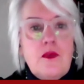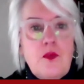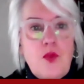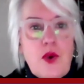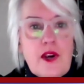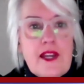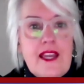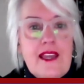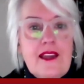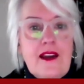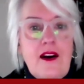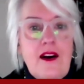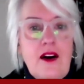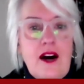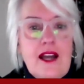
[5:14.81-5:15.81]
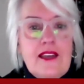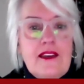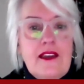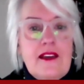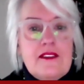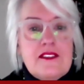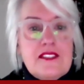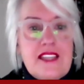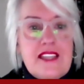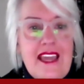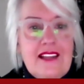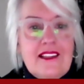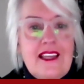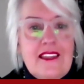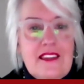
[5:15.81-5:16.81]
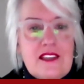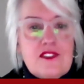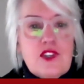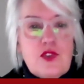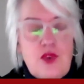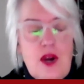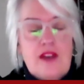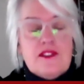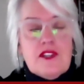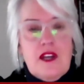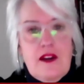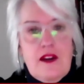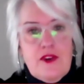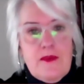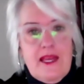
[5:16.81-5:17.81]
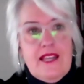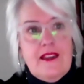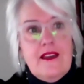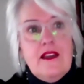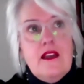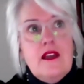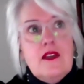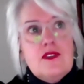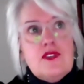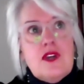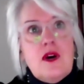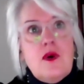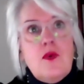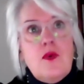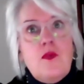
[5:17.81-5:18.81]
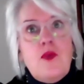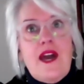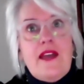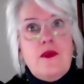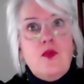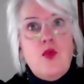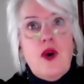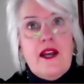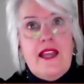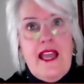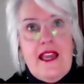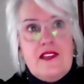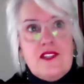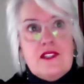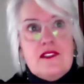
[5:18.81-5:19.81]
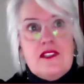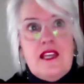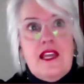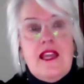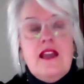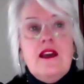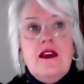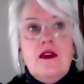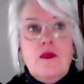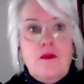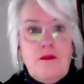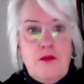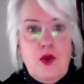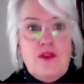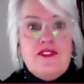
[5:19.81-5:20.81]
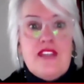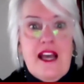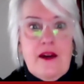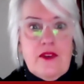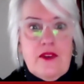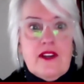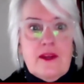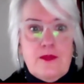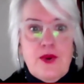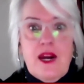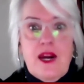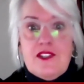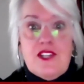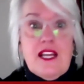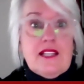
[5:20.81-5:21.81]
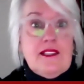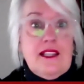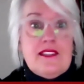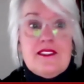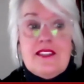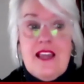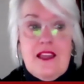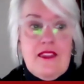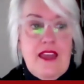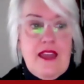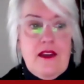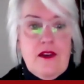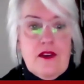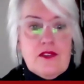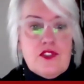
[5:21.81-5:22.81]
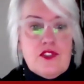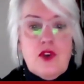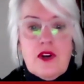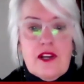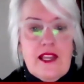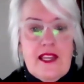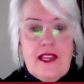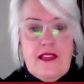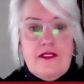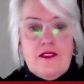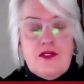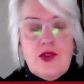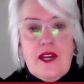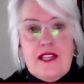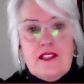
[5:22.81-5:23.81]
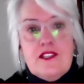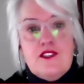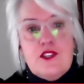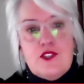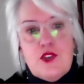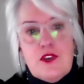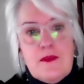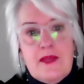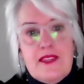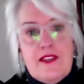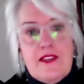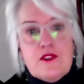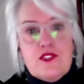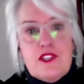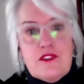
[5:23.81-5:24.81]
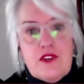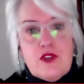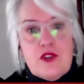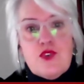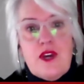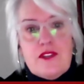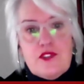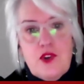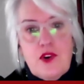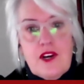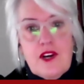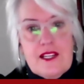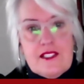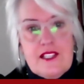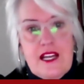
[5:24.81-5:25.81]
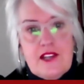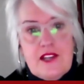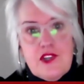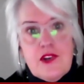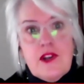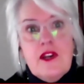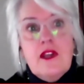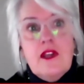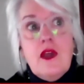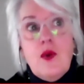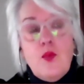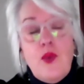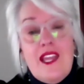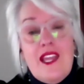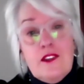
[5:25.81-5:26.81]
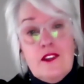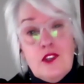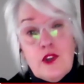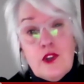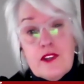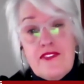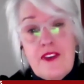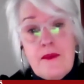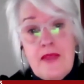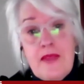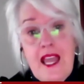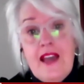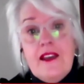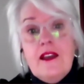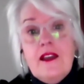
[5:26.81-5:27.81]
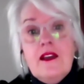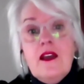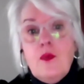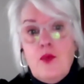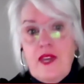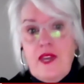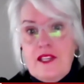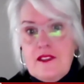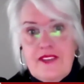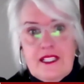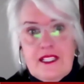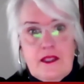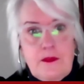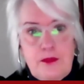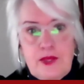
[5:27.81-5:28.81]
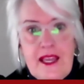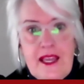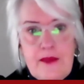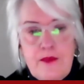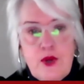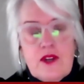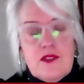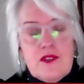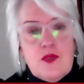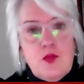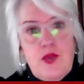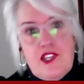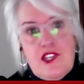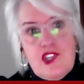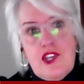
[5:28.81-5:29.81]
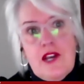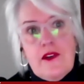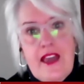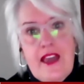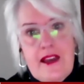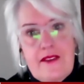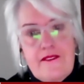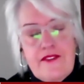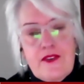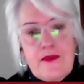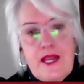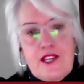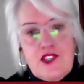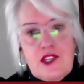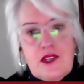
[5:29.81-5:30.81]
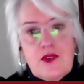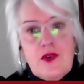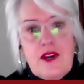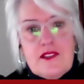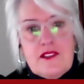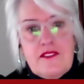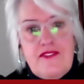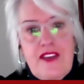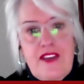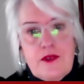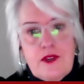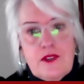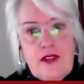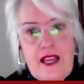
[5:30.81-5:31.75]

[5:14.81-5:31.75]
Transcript: working on scaling this across government. So when one agency moves out on a project, let's say they are starting and trying to determine their zero trust architecture, we learn from that, we develop playbooks, we share that information across the federal